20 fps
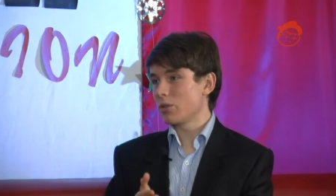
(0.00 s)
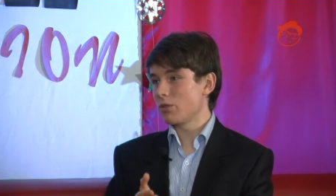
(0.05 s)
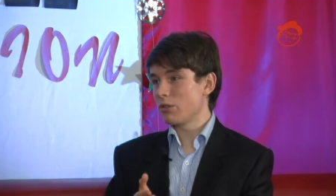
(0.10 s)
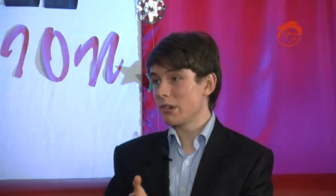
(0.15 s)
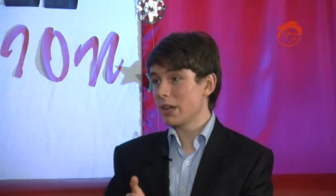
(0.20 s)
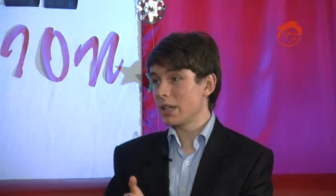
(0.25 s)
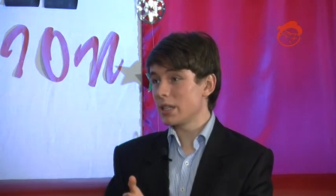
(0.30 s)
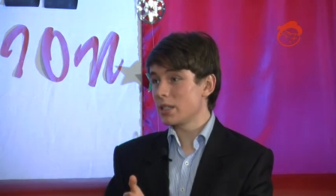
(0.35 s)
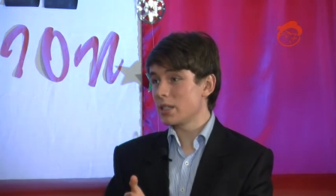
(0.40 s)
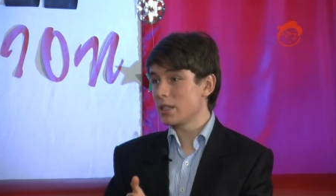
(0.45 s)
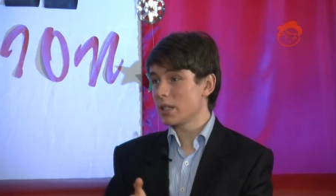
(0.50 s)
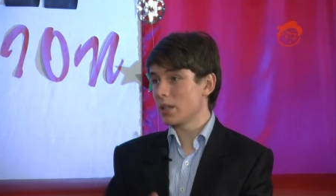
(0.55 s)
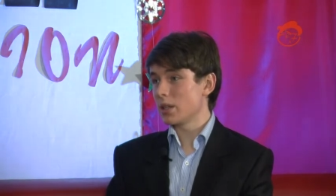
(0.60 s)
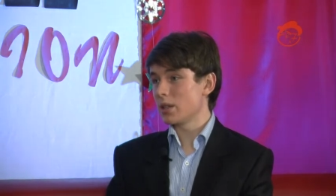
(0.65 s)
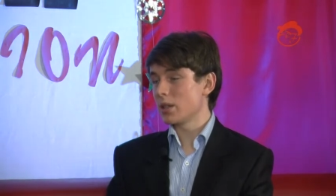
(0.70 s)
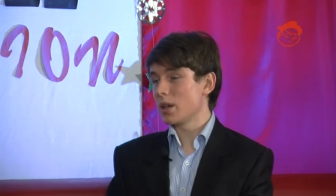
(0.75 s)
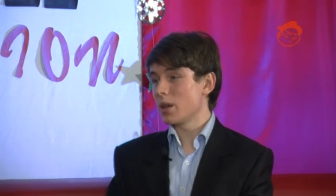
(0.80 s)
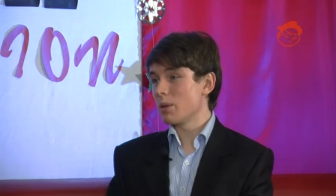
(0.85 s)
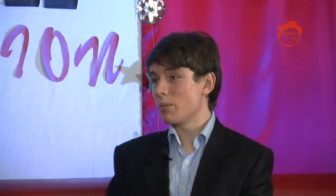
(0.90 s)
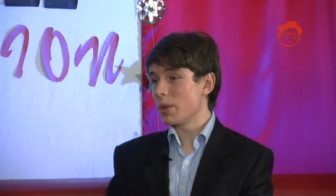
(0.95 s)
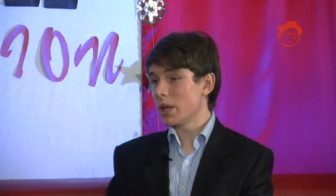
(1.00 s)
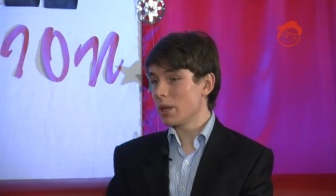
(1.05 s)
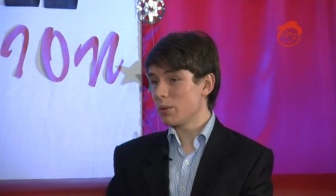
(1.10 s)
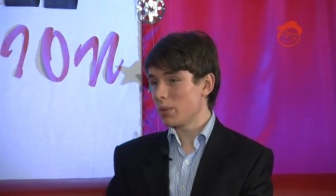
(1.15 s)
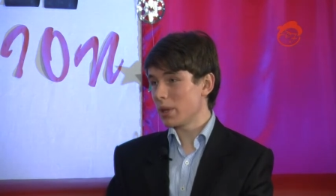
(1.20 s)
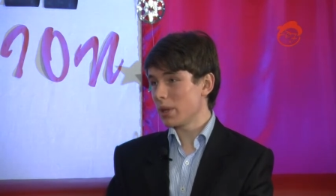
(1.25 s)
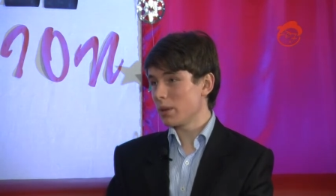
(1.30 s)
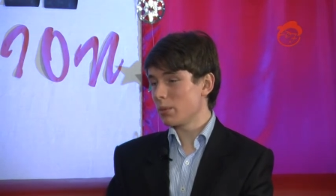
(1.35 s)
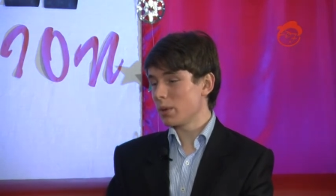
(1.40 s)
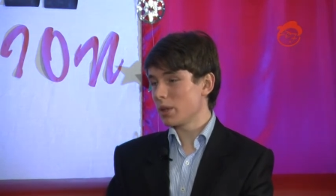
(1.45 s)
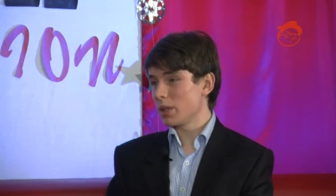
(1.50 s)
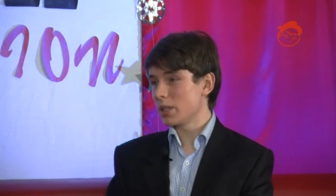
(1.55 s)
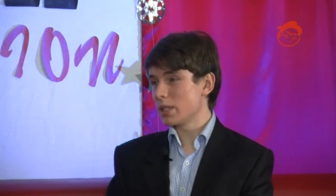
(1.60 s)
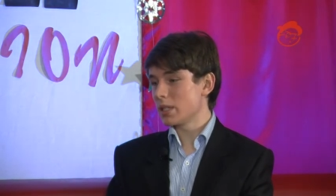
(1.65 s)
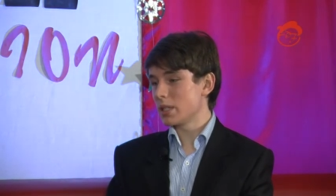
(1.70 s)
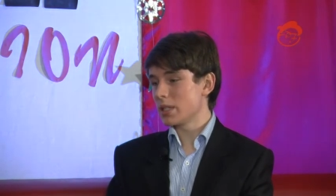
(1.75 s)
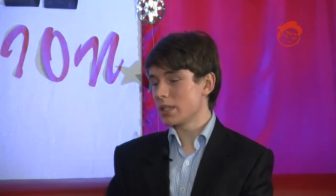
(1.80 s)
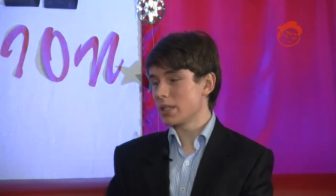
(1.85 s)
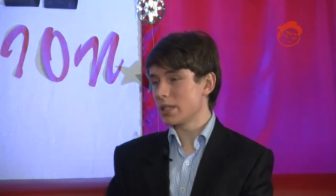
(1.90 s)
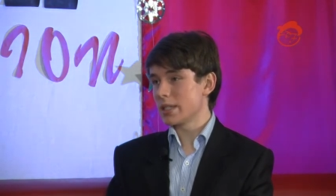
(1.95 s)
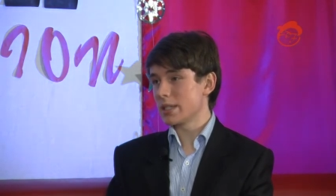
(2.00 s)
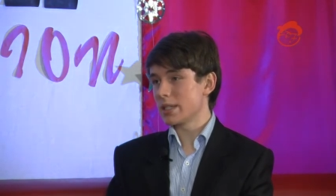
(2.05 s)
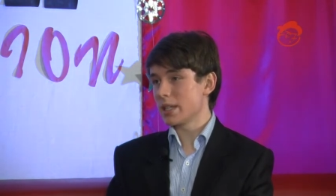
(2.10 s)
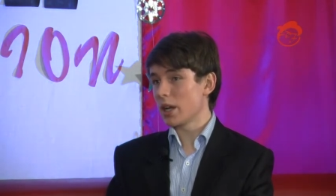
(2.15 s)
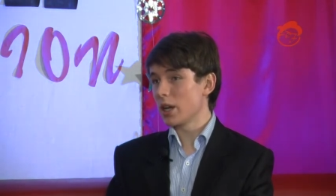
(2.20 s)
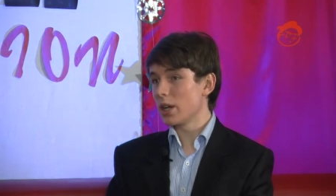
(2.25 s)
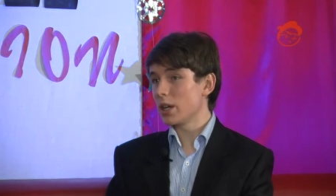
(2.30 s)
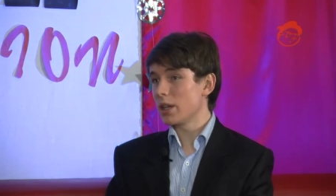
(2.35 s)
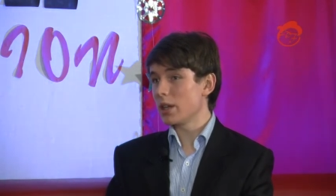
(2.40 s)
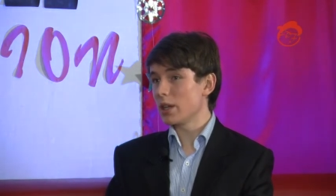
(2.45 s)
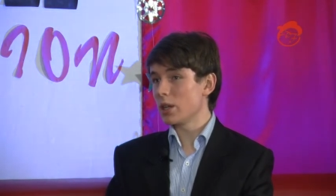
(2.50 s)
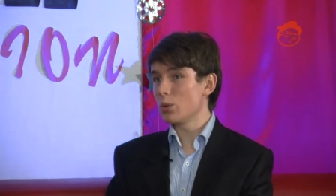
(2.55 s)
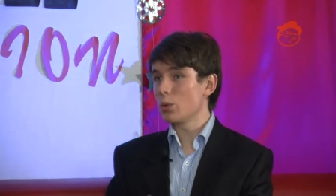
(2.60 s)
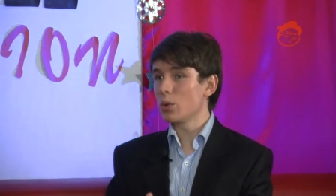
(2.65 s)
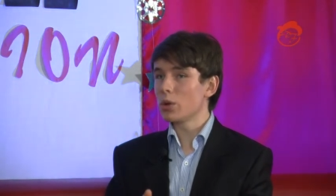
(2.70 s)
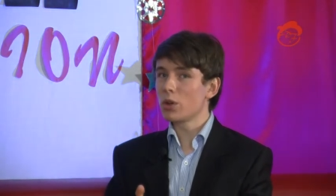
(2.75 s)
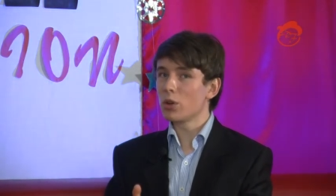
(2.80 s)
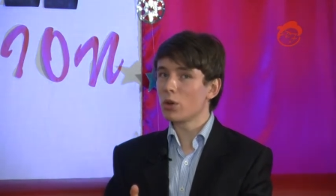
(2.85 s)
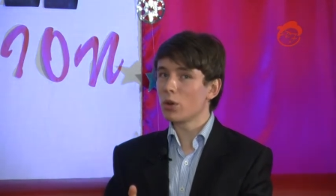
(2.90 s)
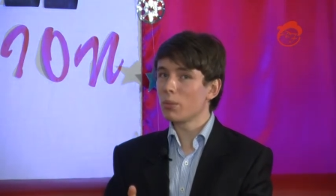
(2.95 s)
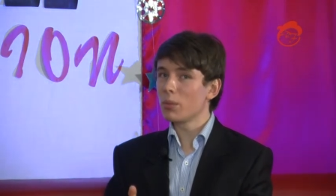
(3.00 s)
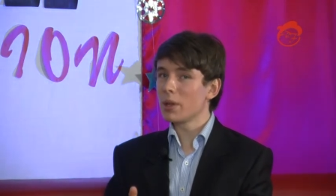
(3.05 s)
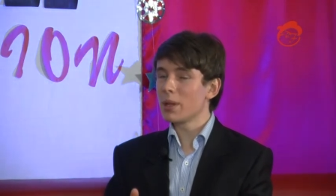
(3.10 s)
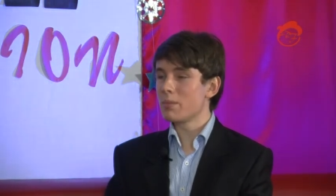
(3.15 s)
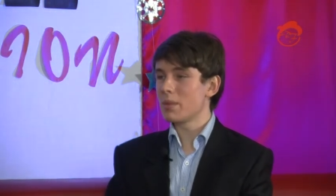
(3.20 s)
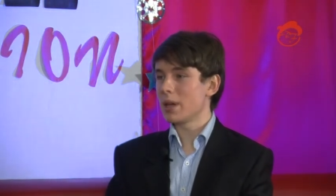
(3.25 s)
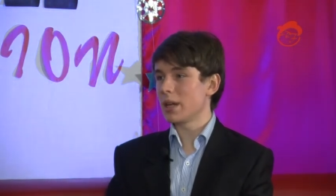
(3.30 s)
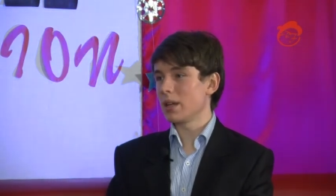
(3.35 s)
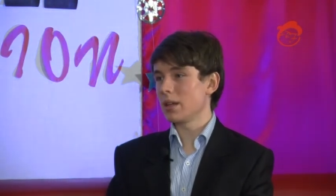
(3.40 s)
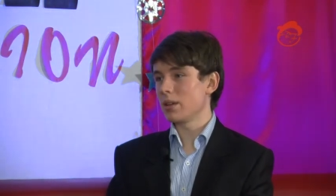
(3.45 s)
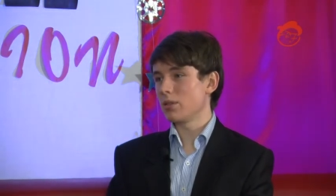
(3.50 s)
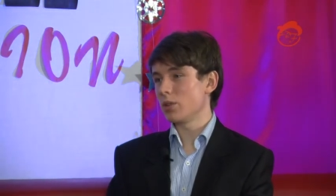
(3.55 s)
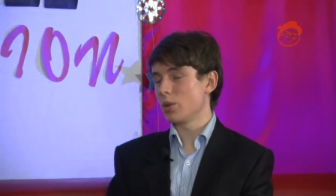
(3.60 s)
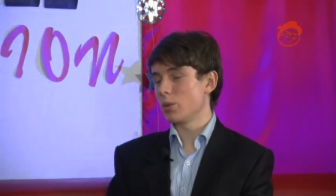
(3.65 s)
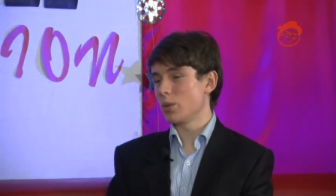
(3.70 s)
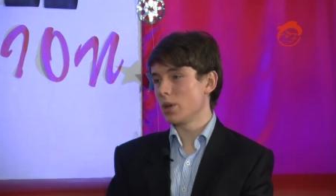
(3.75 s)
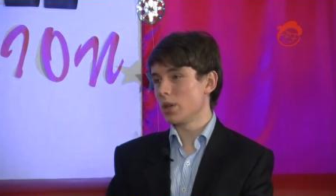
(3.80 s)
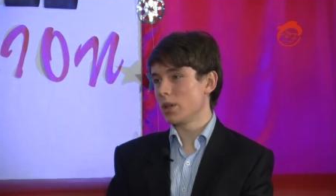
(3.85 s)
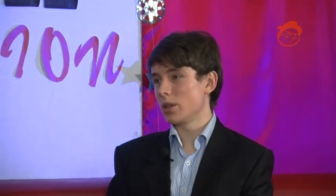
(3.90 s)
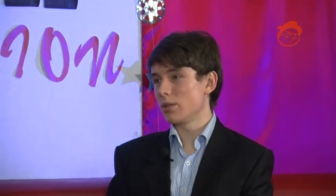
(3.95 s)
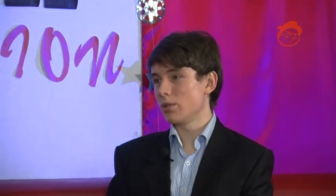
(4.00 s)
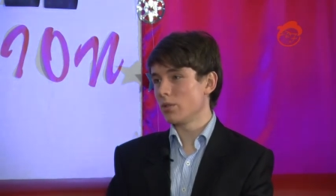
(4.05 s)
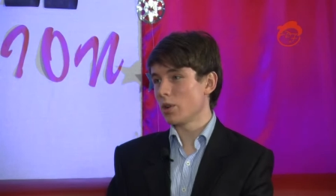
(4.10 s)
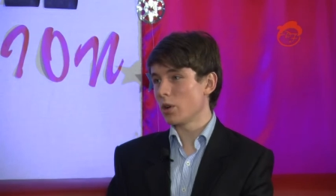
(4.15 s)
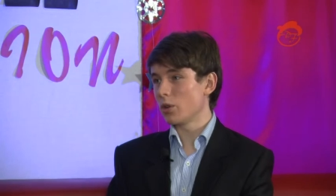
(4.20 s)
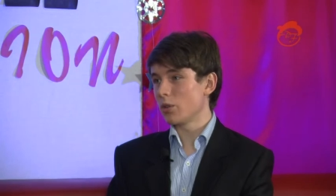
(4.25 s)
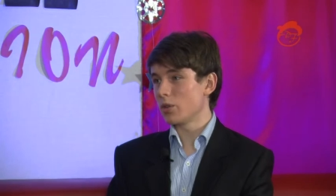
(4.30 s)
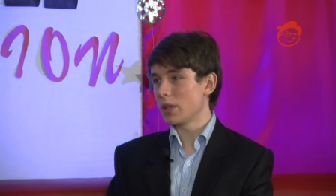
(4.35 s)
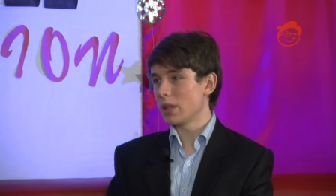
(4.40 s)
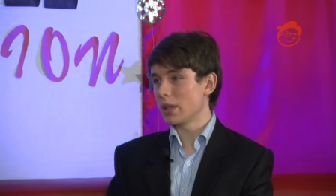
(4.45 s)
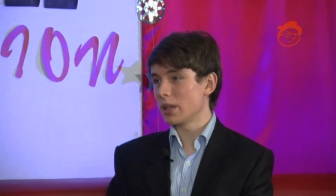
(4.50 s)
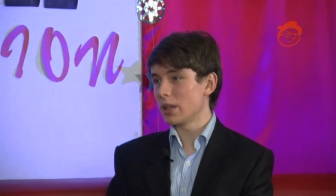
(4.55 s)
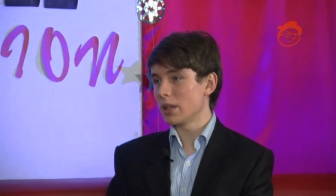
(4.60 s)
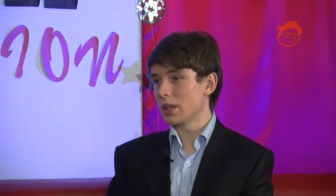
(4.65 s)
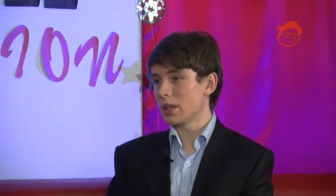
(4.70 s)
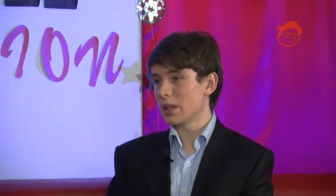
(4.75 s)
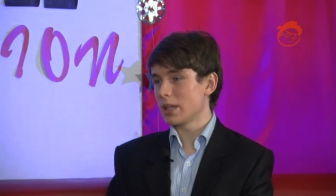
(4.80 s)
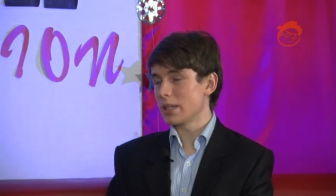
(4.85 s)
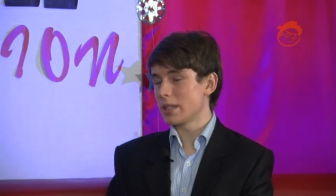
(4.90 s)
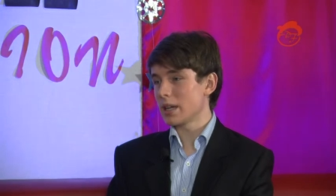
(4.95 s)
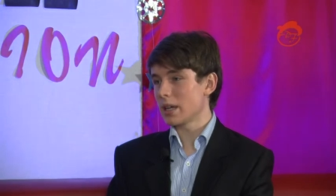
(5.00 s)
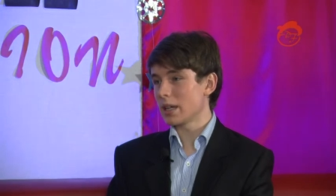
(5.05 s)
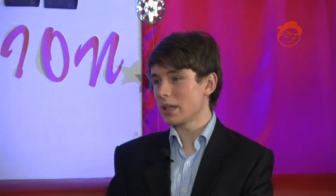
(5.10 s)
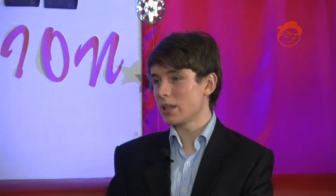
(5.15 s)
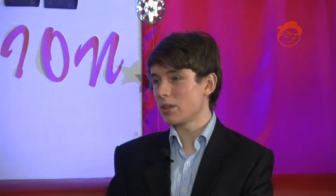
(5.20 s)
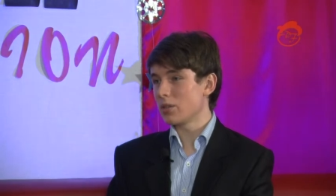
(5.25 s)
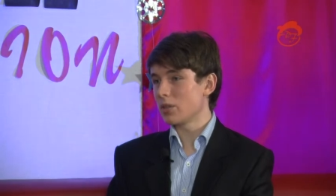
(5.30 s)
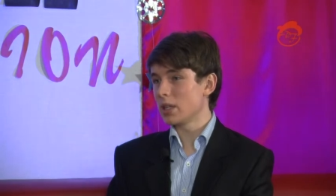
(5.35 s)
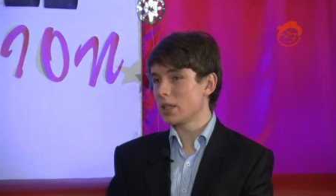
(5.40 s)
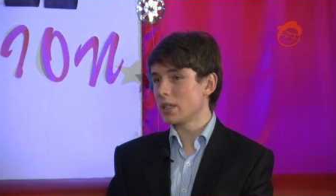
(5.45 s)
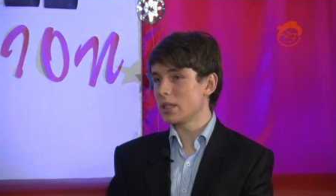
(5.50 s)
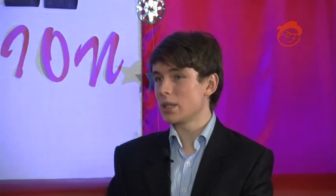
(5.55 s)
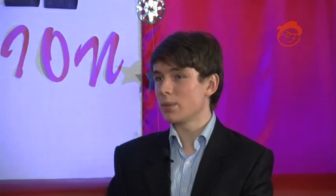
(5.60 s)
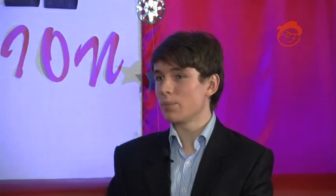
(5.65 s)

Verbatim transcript: friends and meet people in the society that you wouldn't normally meet if you weren't involved in these activities.